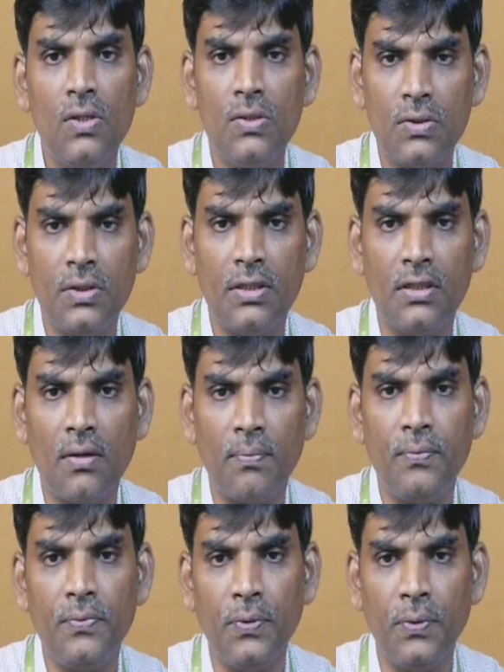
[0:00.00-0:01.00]
So it is a
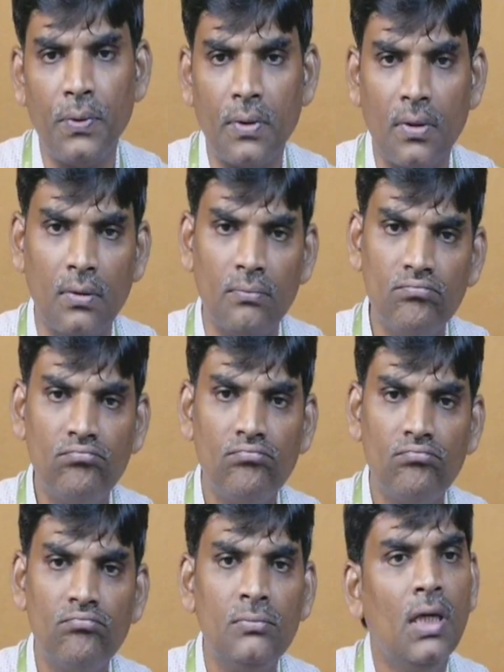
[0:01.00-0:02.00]
pure
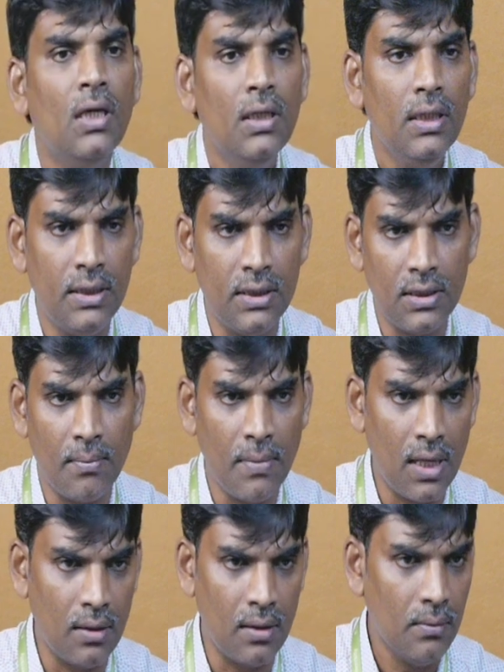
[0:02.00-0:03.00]
it is a